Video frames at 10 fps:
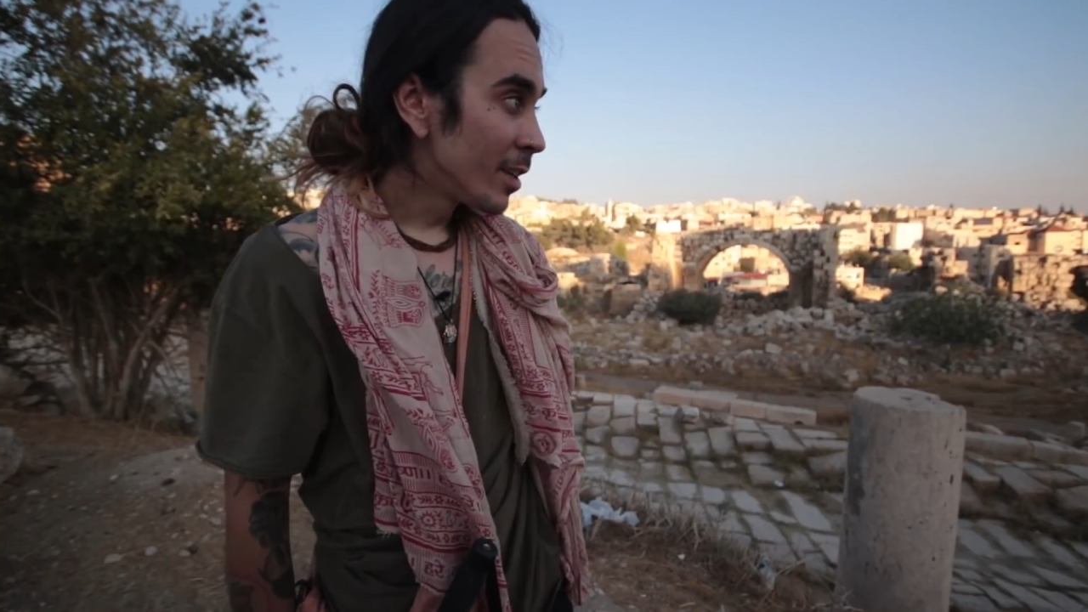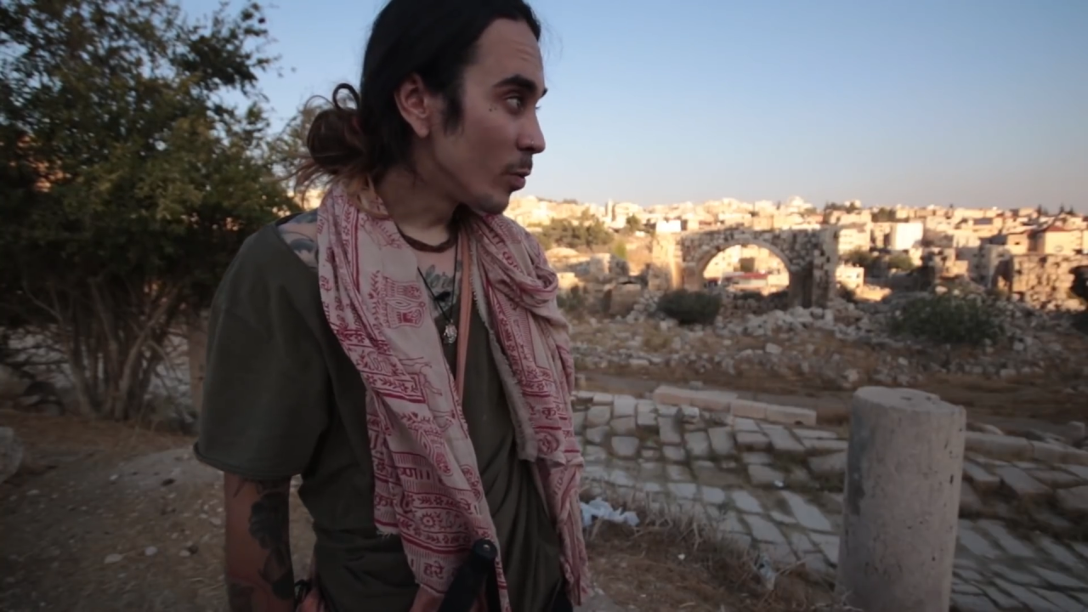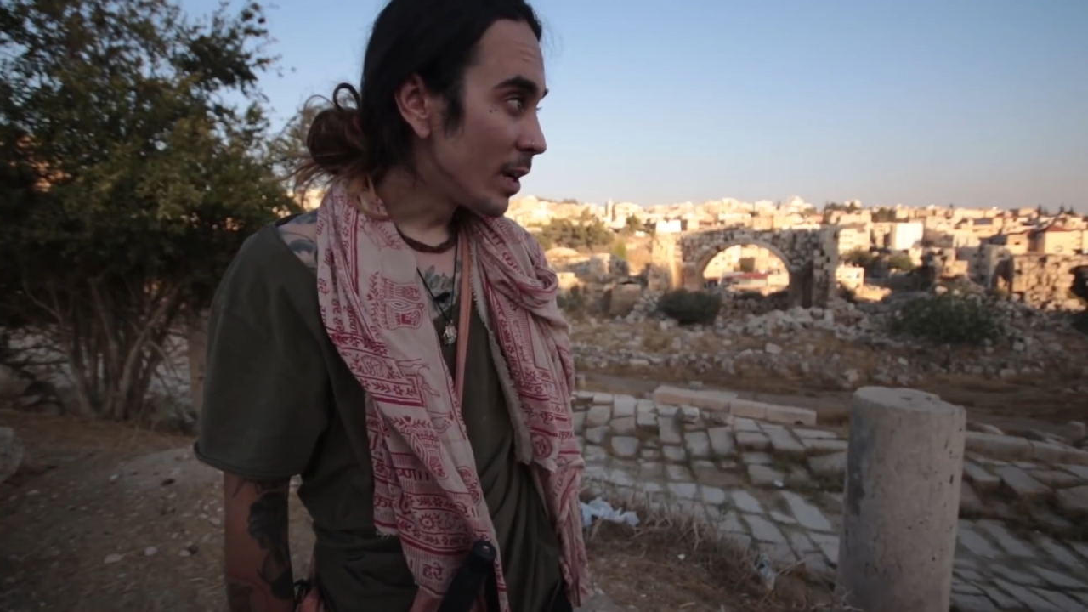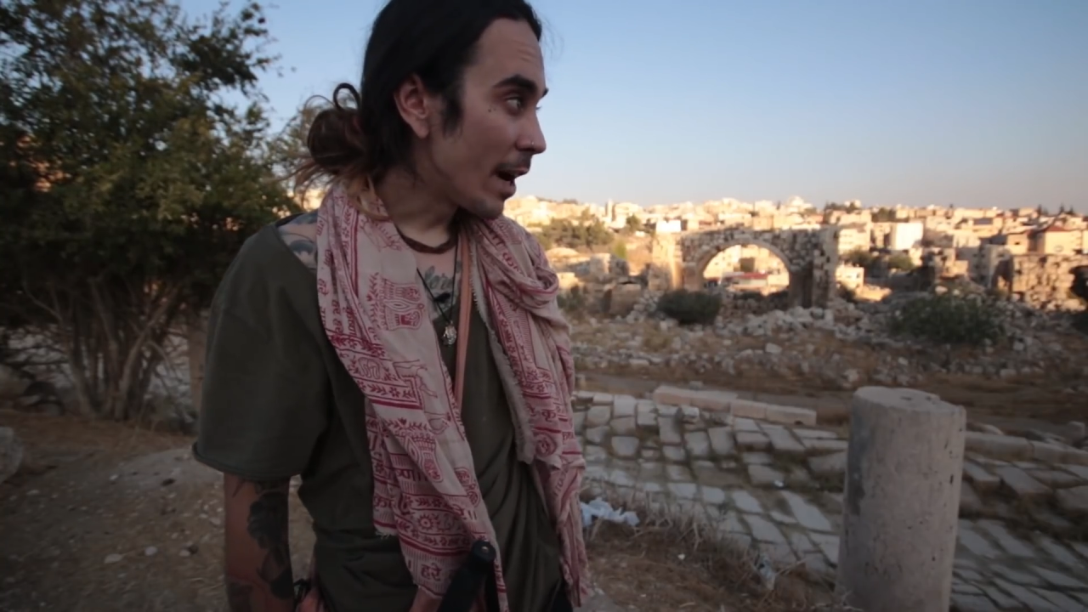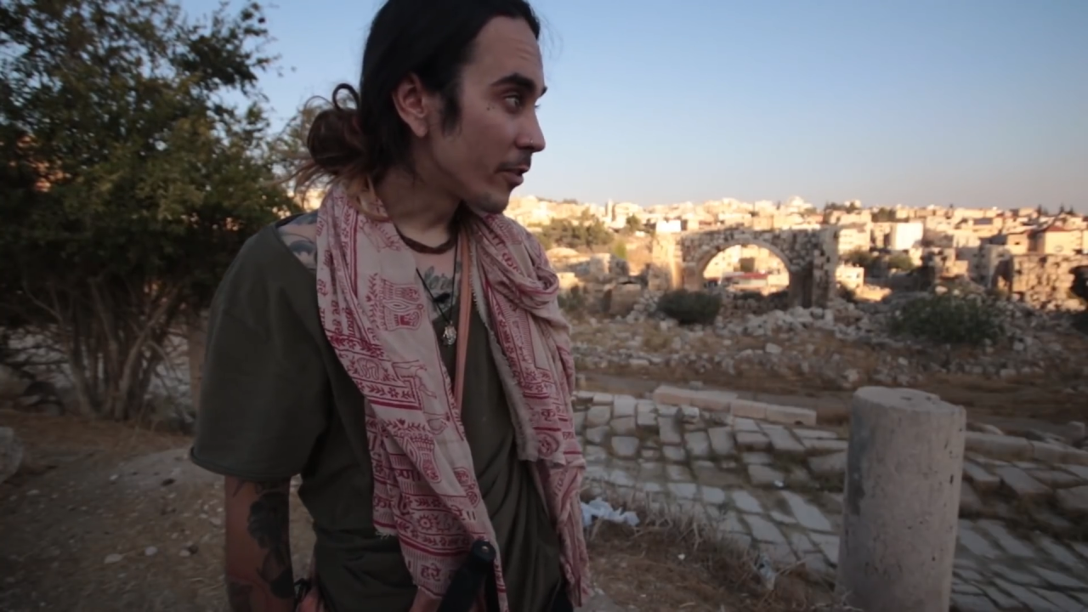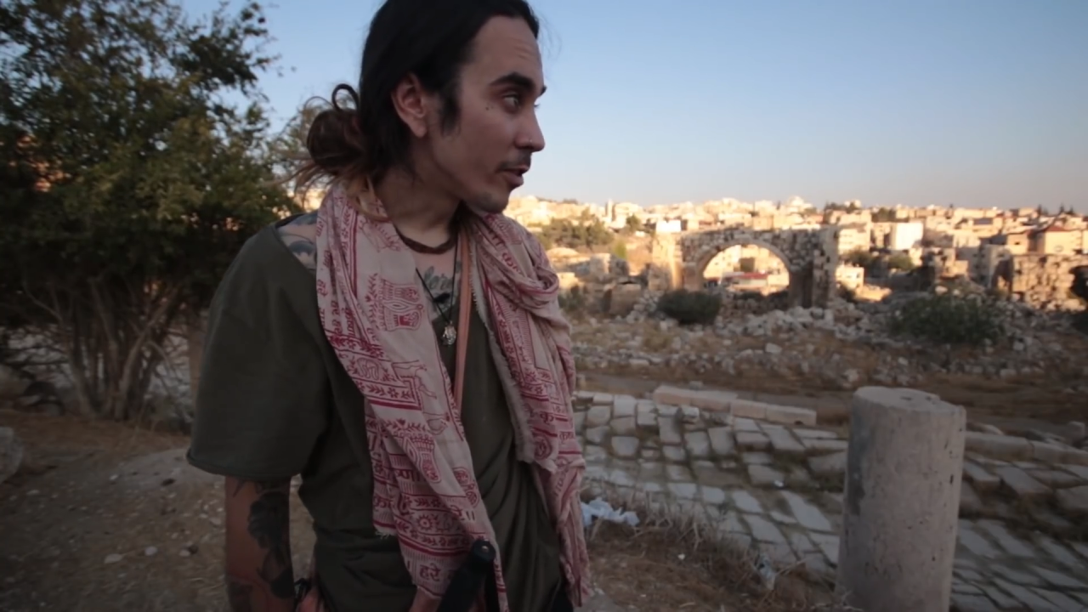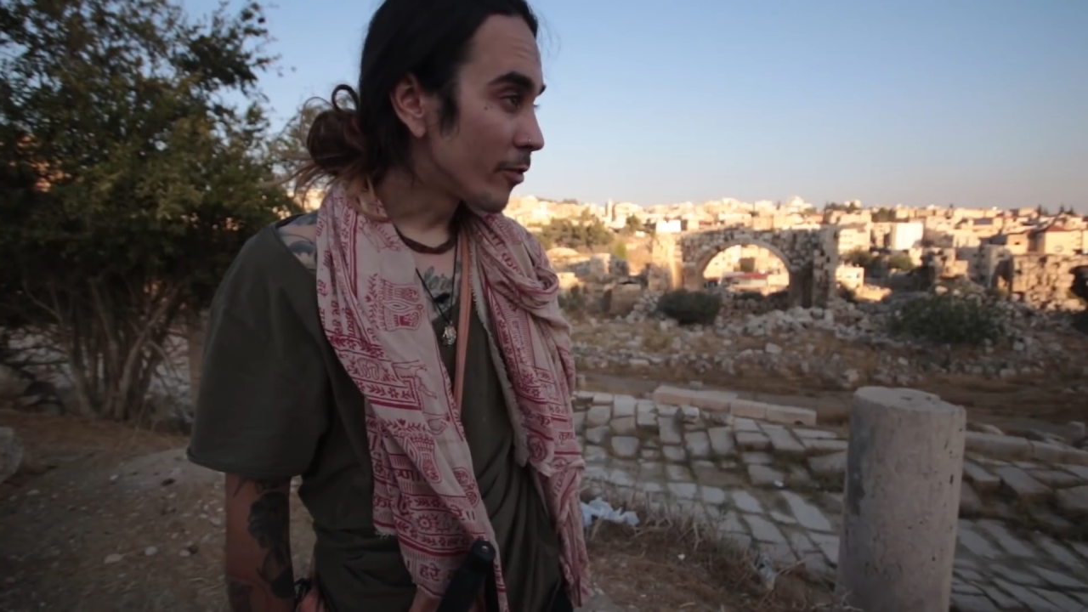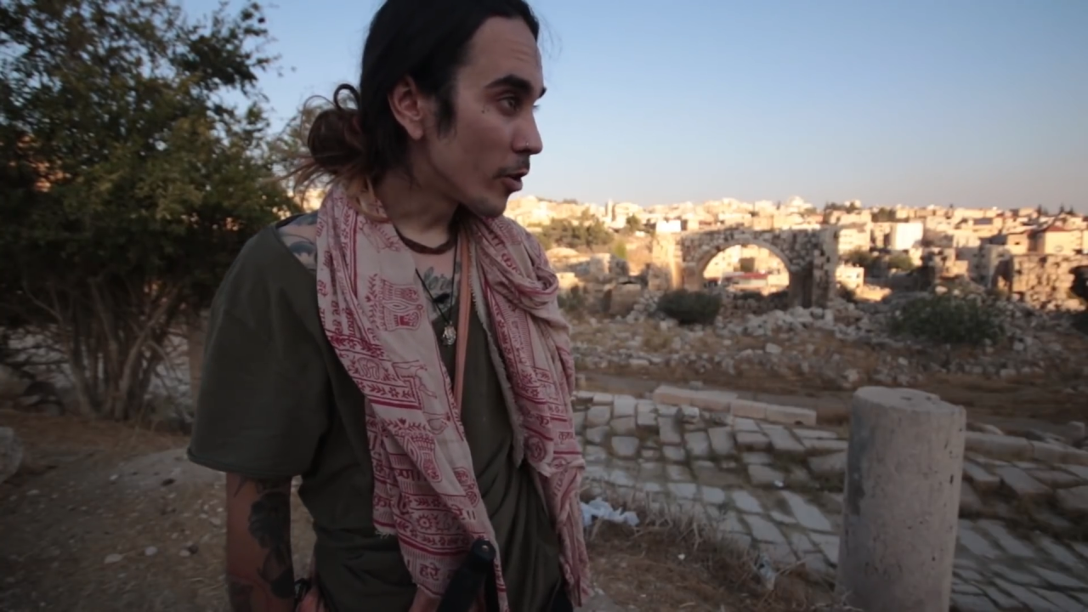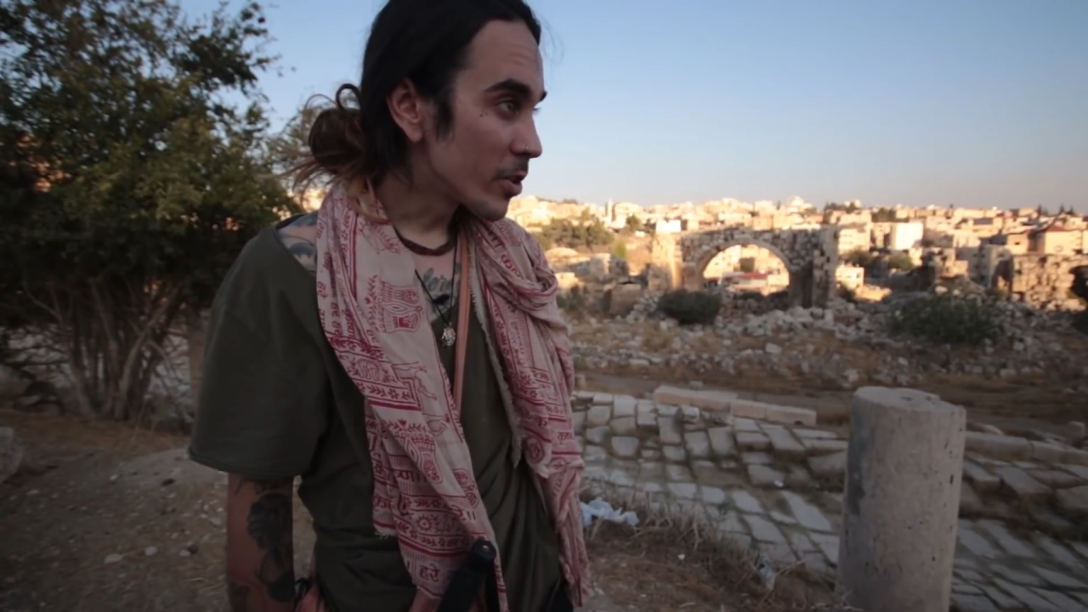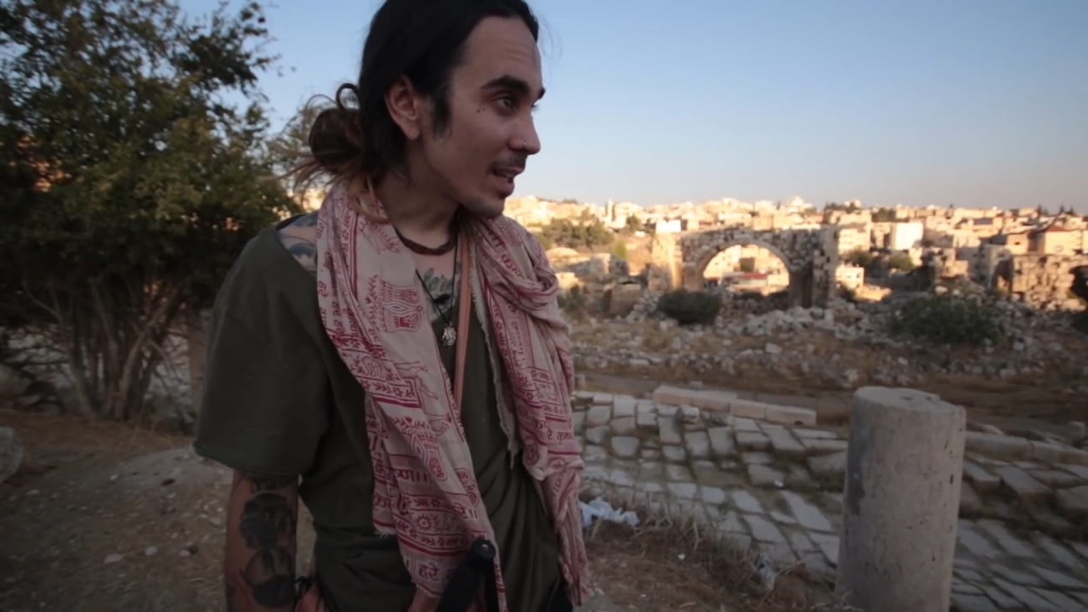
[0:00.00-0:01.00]
we have to
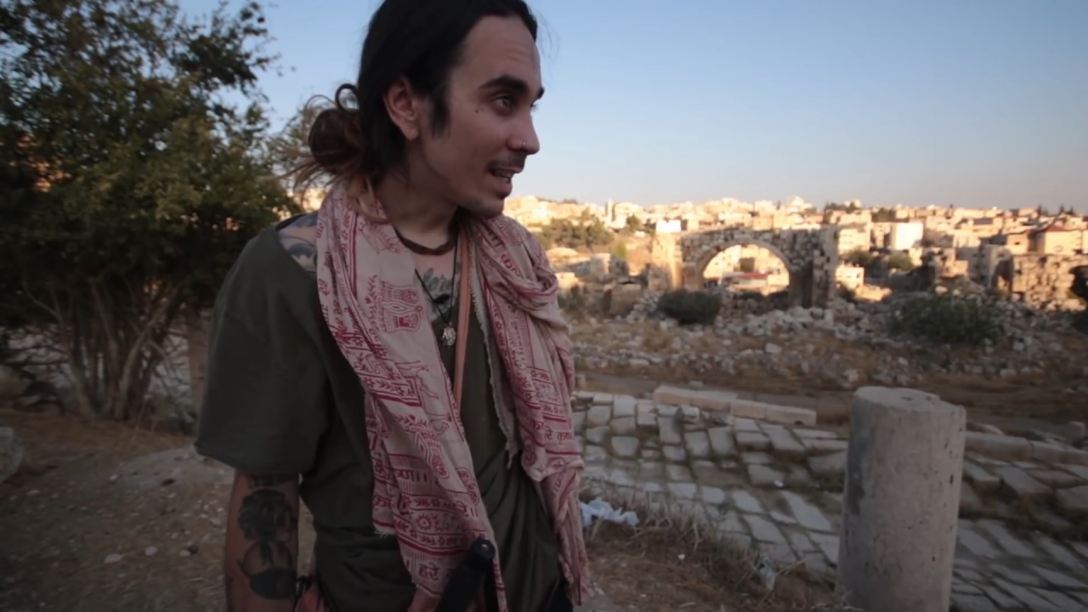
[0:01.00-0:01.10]
first